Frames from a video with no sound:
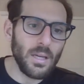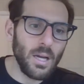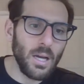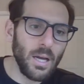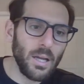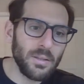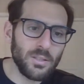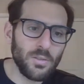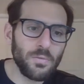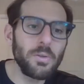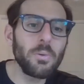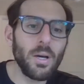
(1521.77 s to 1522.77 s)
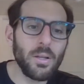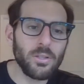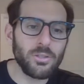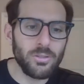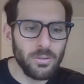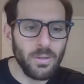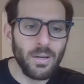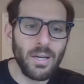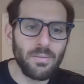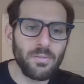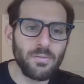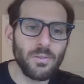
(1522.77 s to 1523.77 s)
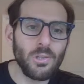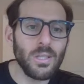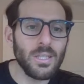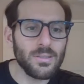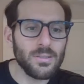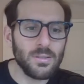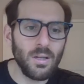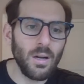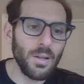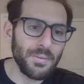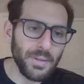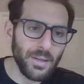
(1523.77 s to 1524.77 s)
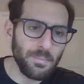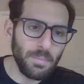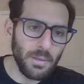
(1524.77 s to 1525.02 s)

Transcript: Uh, there's a few others too. I'll have the full list on there.